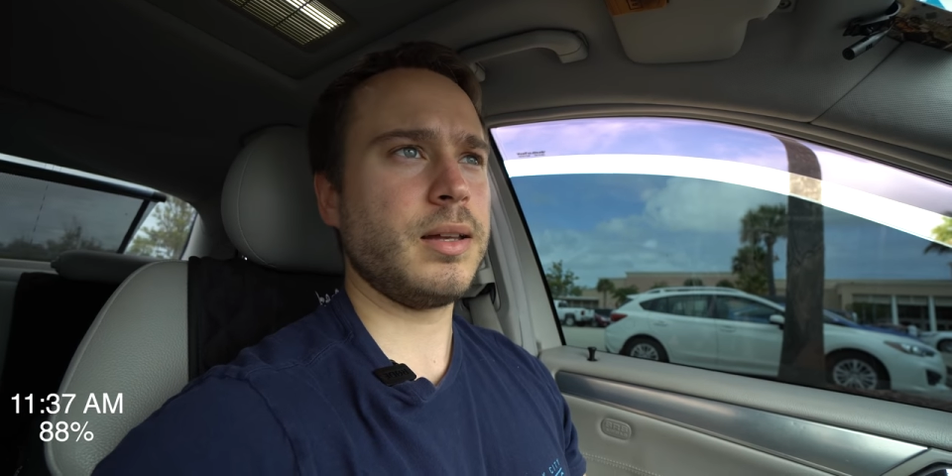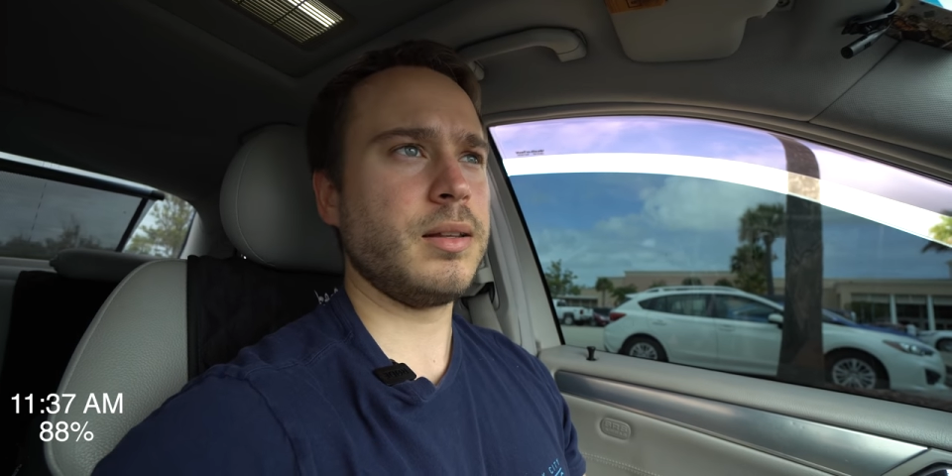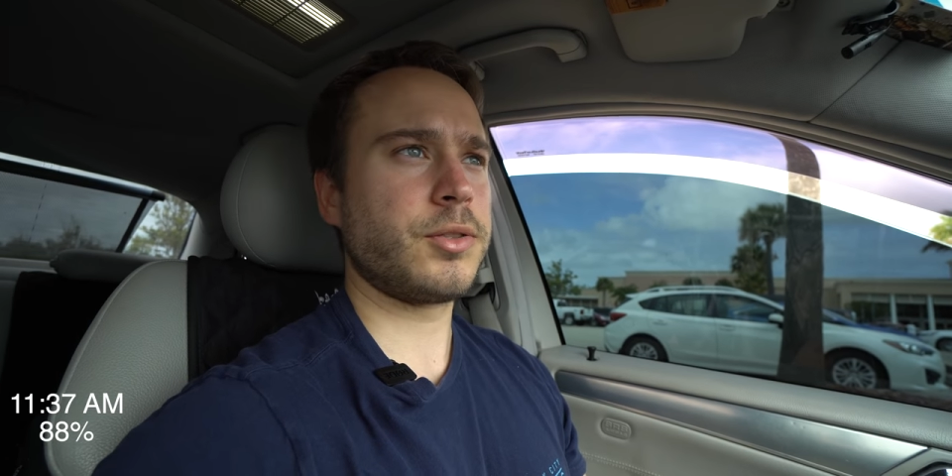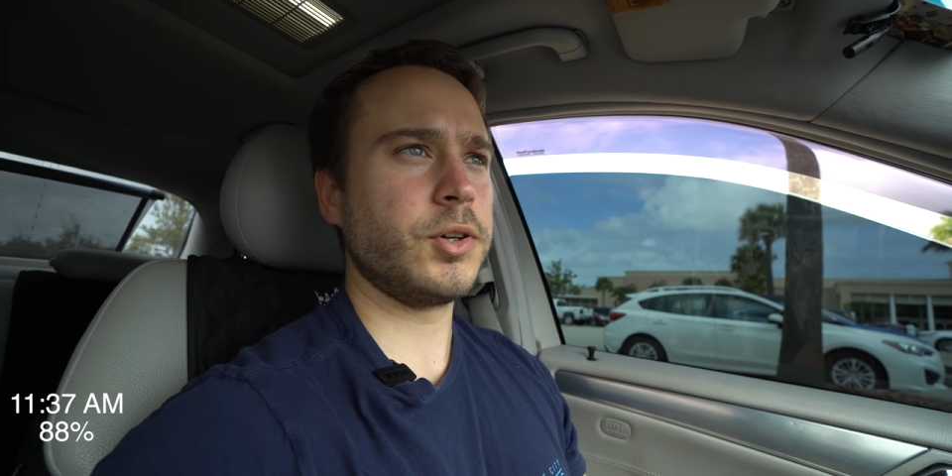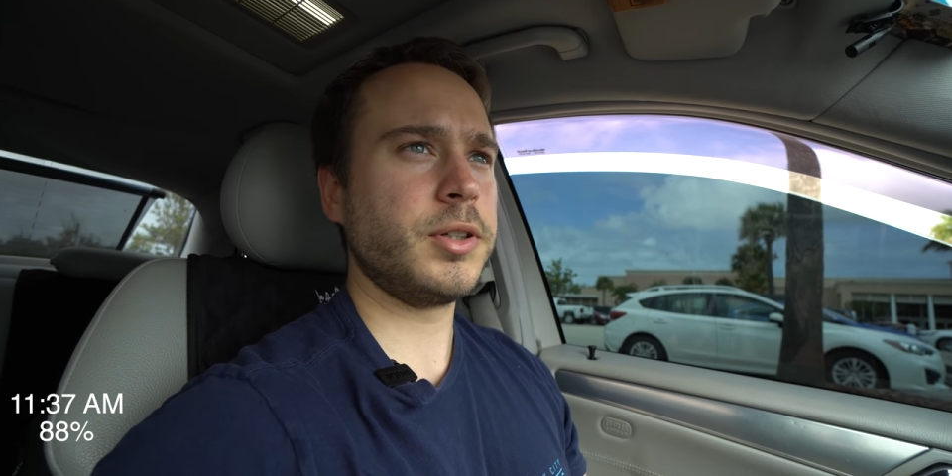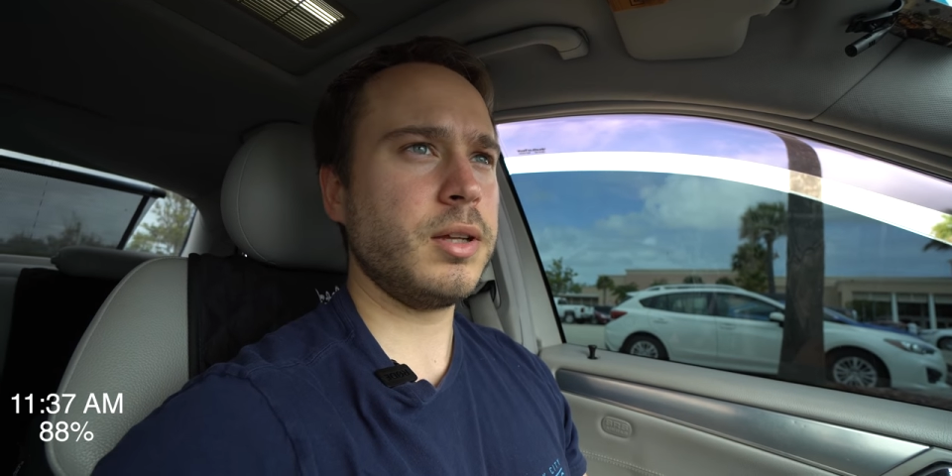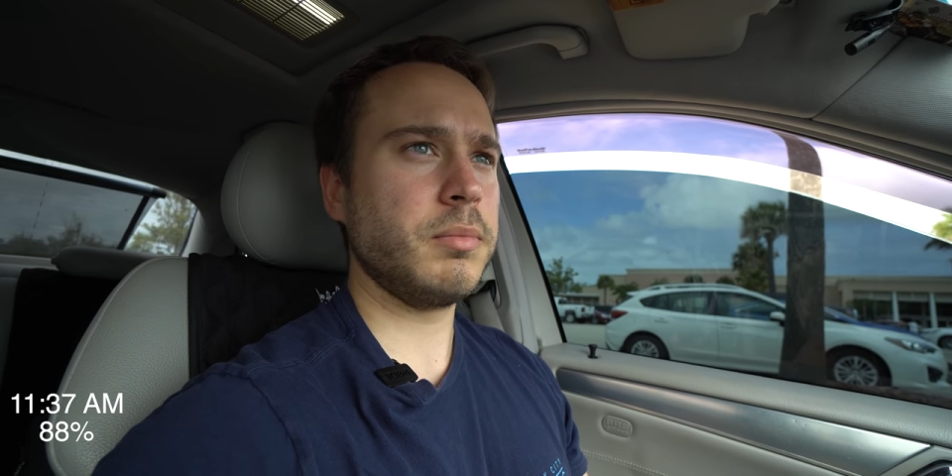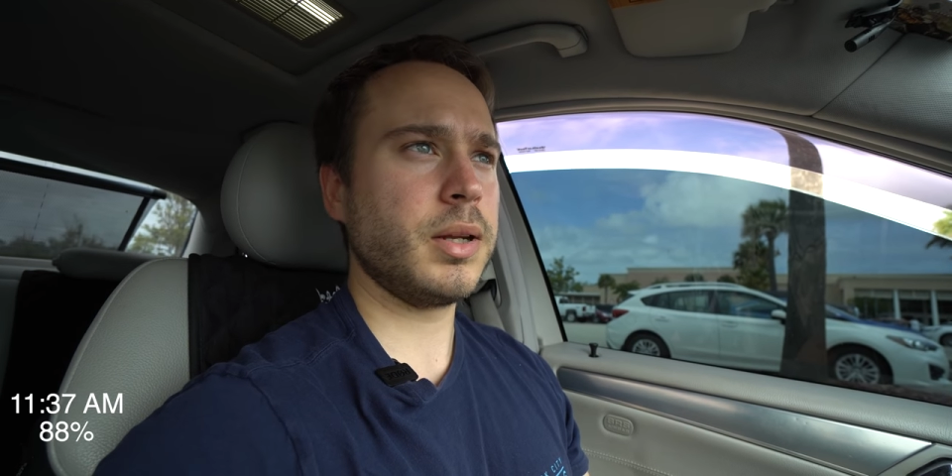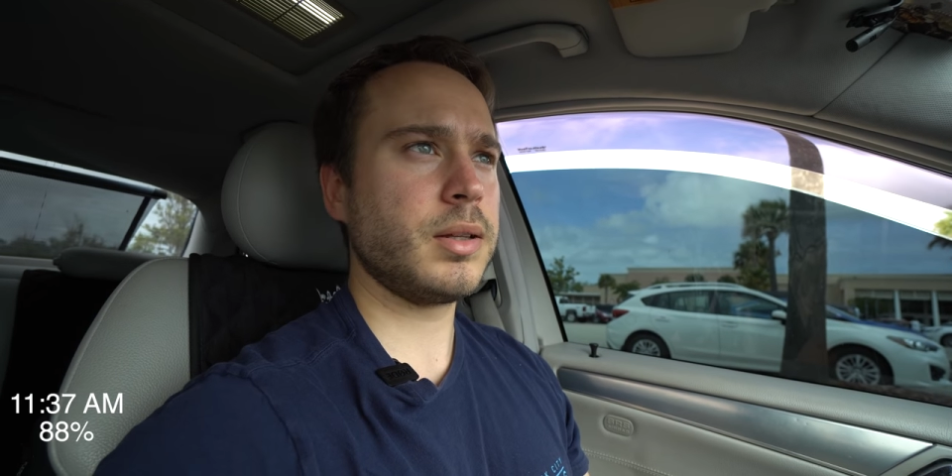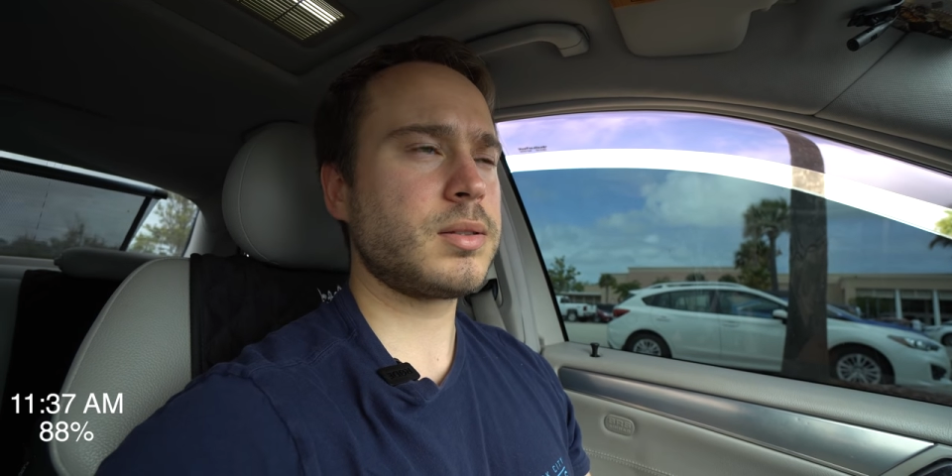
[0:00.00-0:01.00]
in
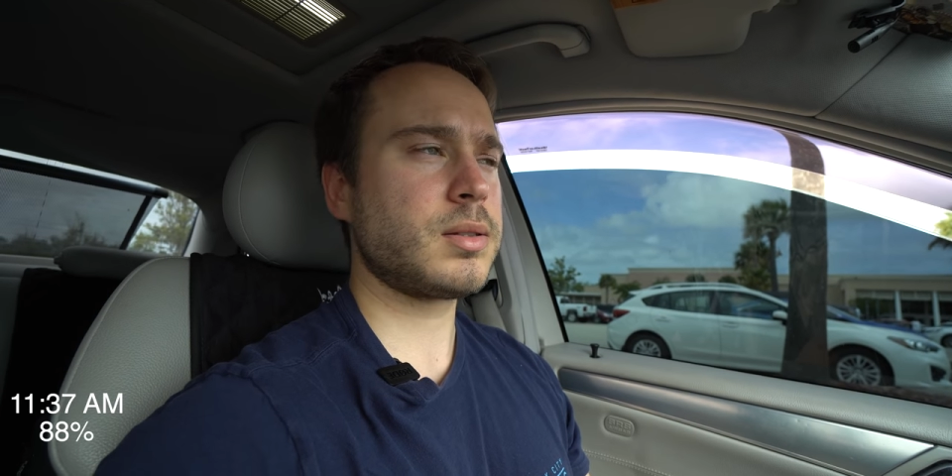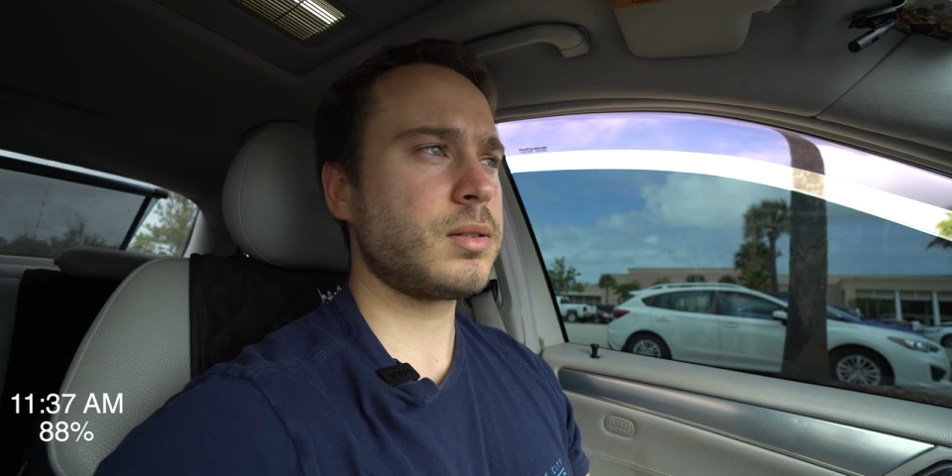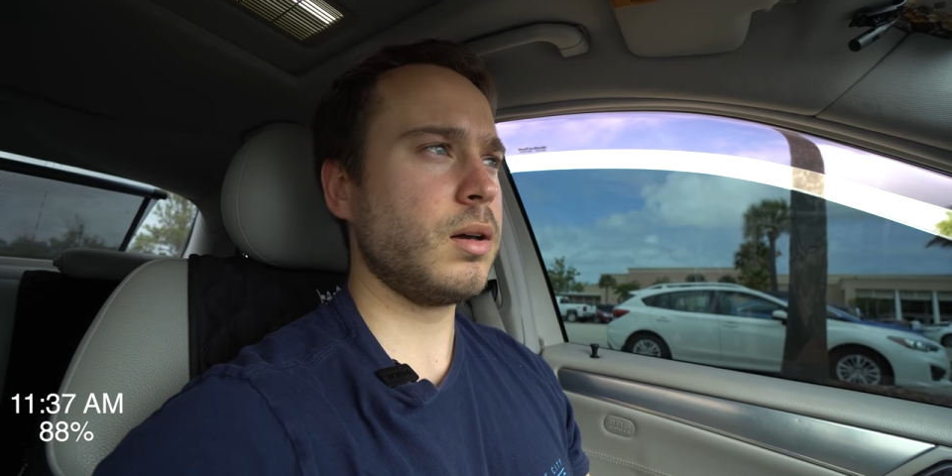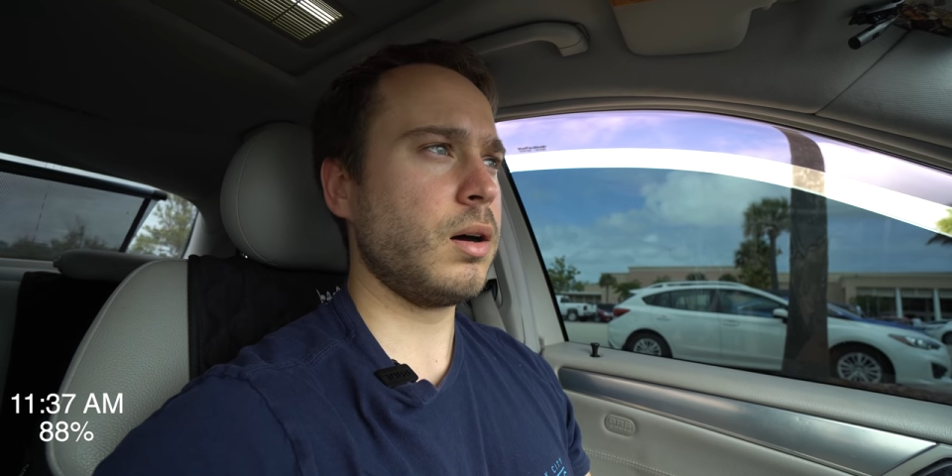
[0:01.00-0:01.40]
13 minutes